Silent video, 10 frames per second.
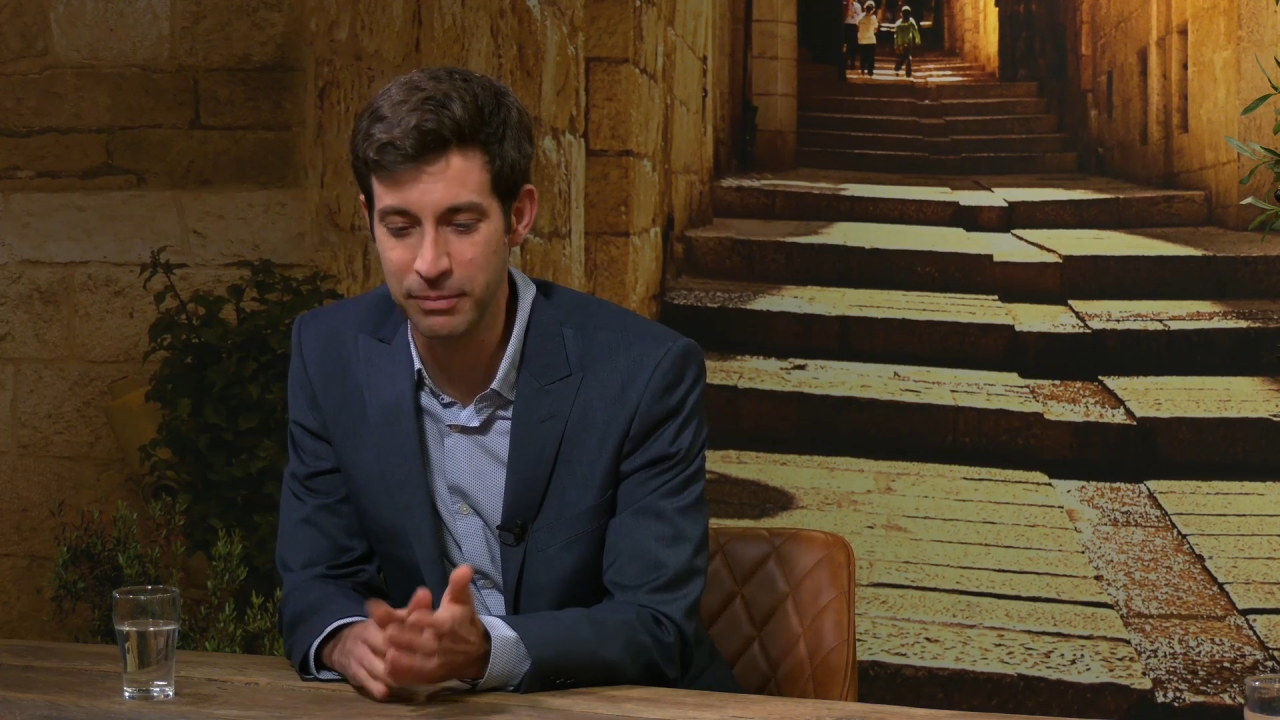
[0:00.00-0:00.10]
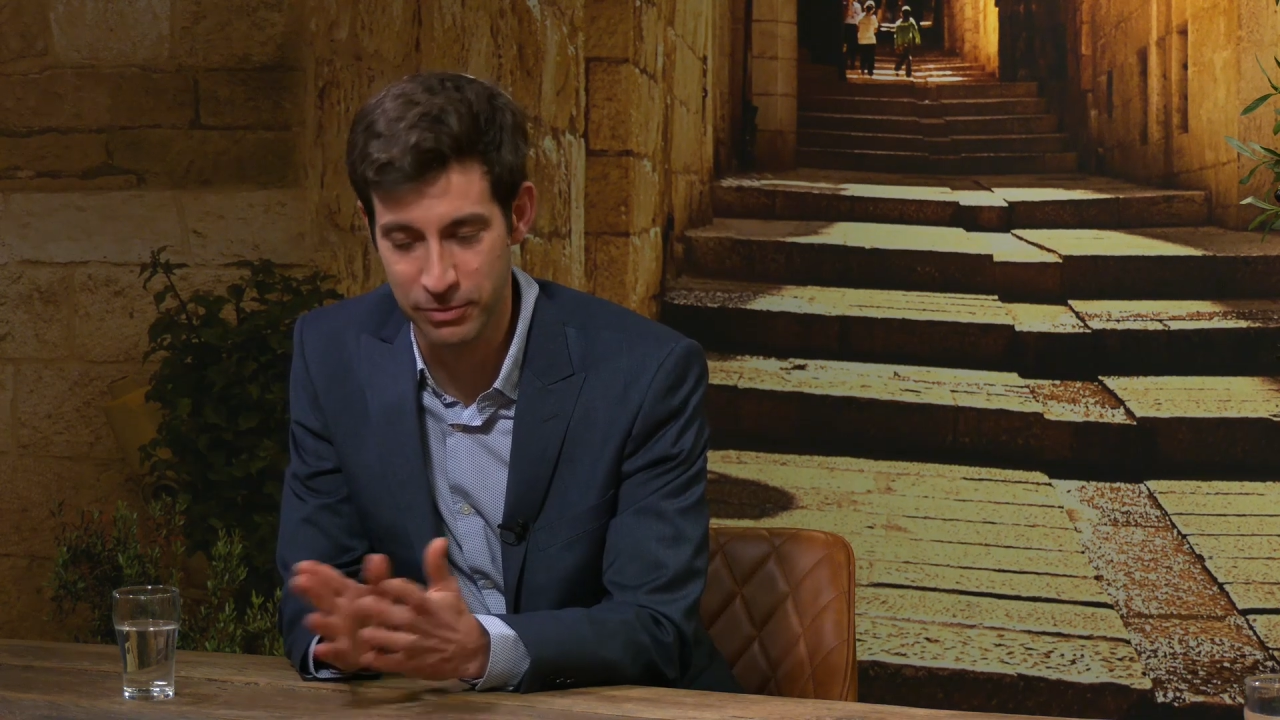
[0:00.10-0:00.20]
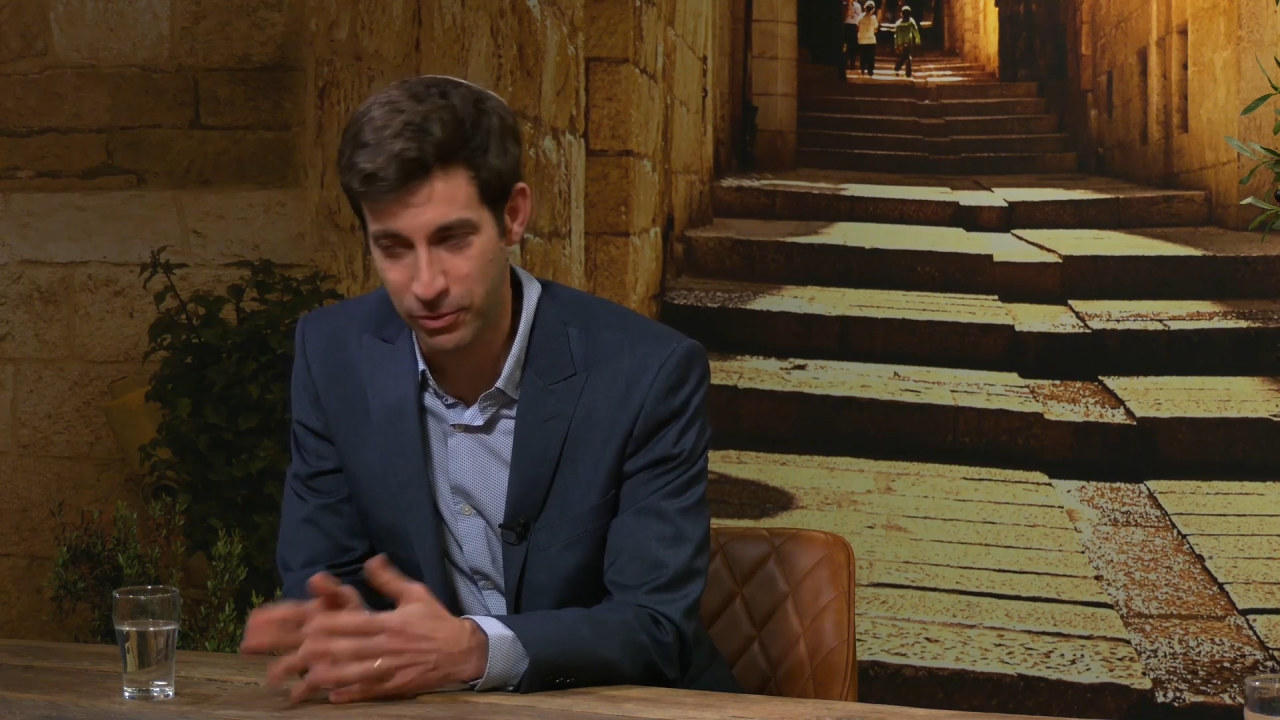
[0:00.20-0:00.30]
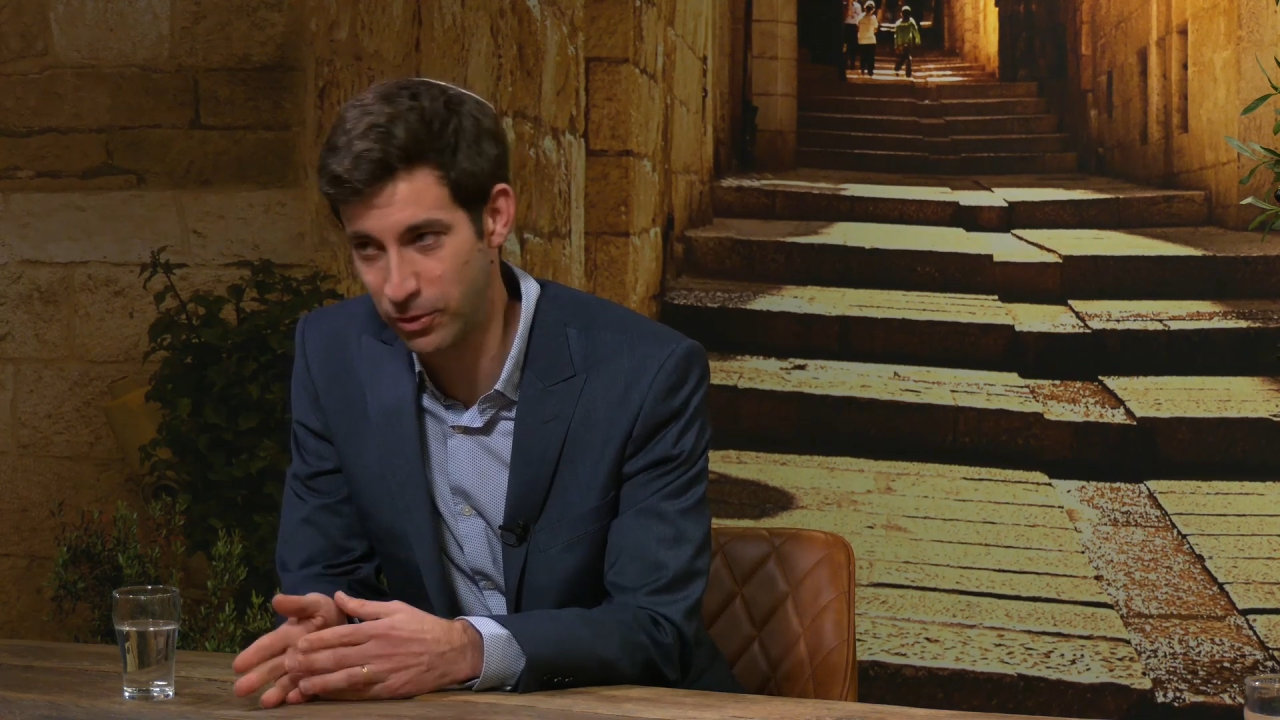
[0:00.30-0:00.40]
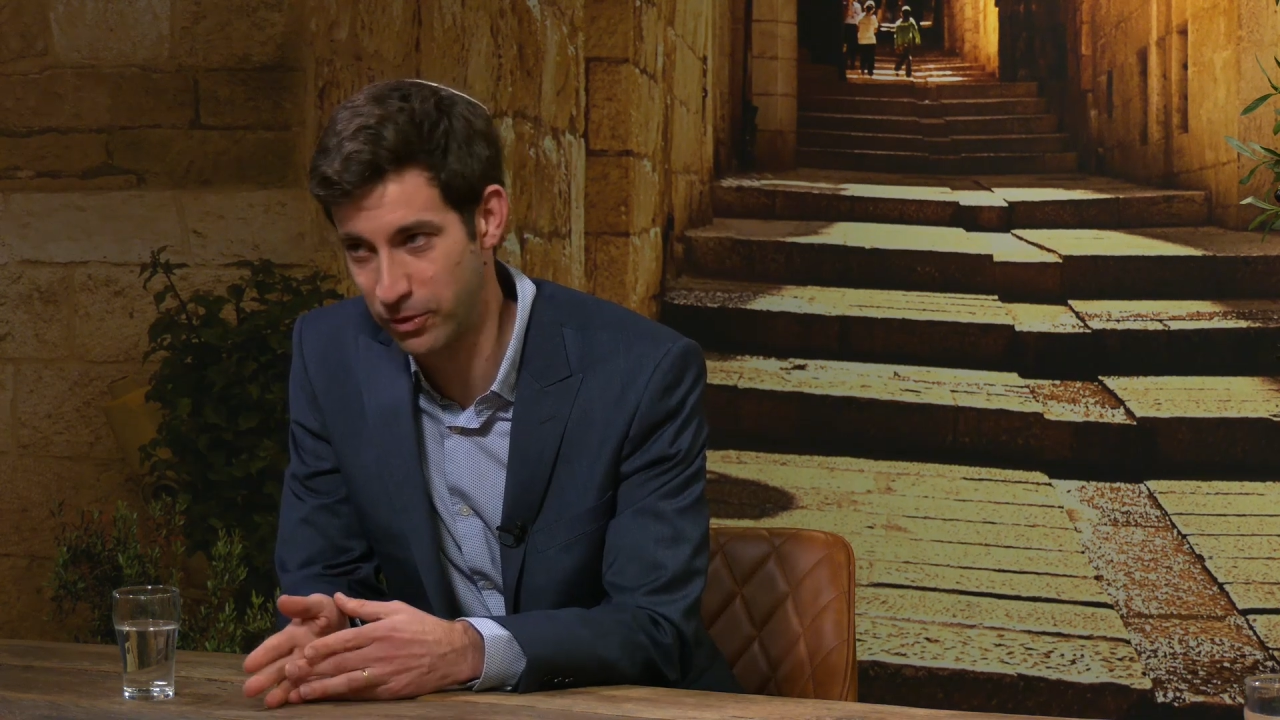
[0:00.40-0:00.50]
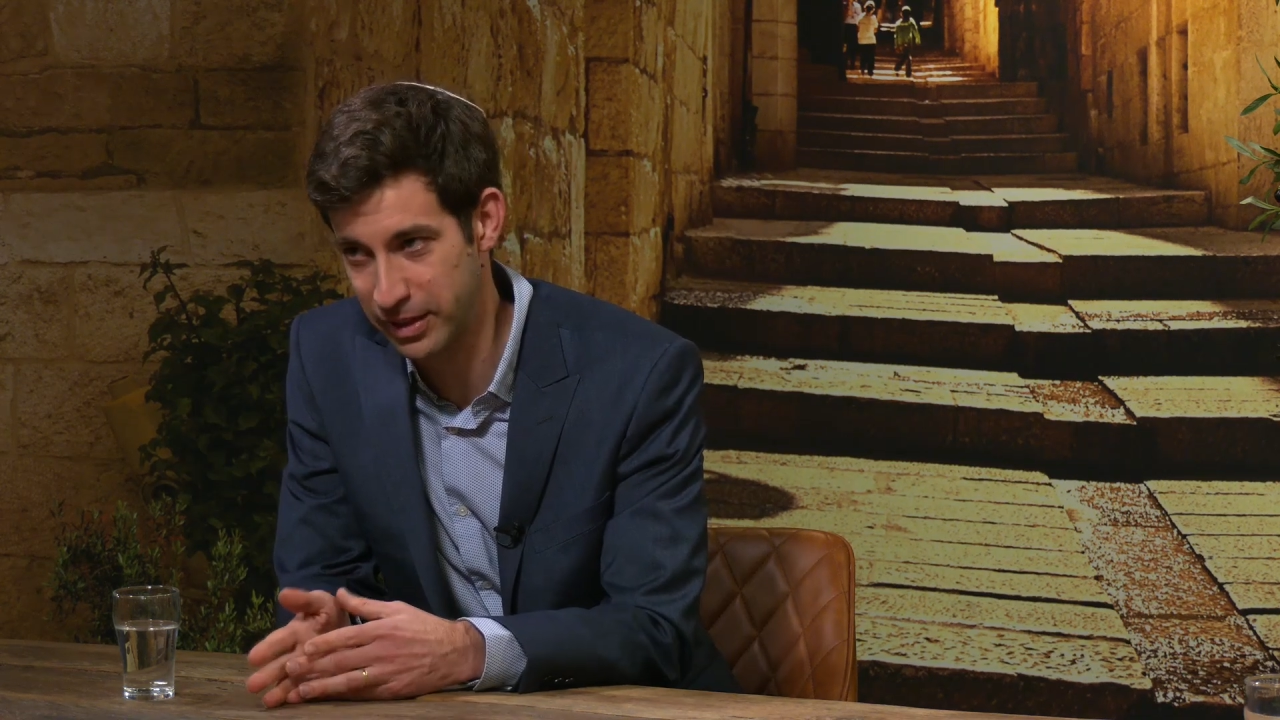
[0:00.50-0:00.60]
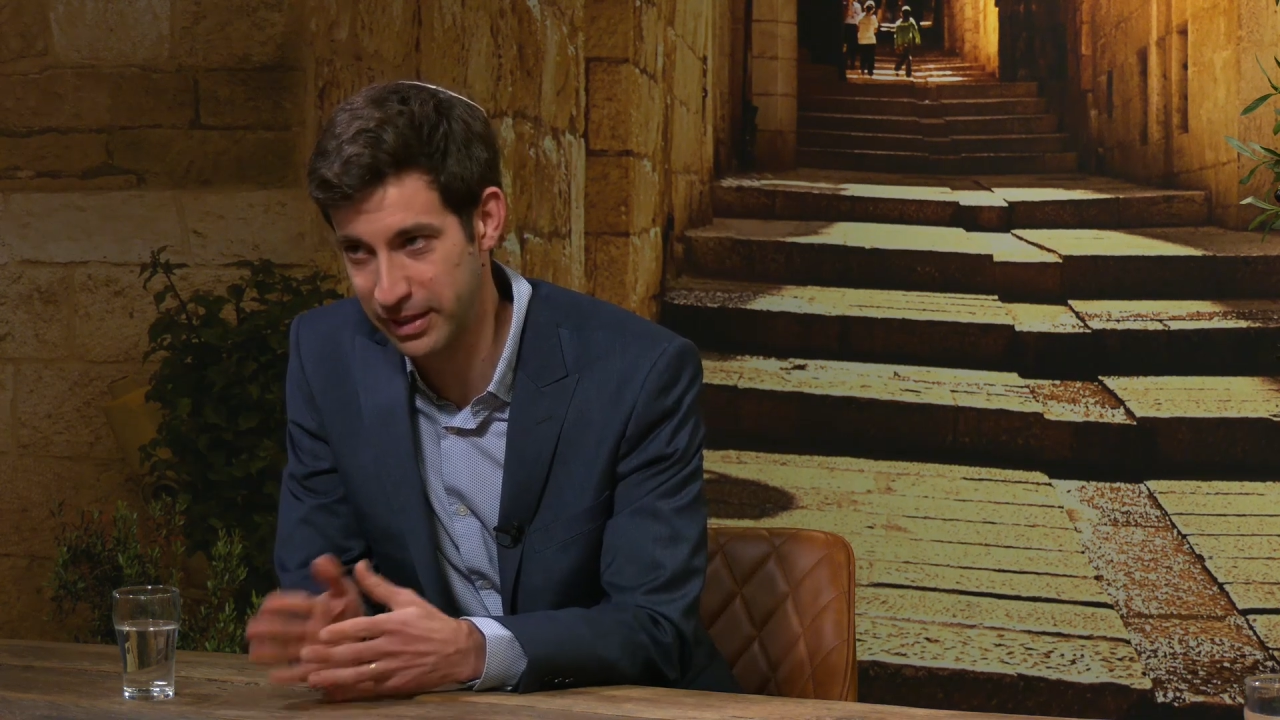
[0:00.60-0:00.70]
before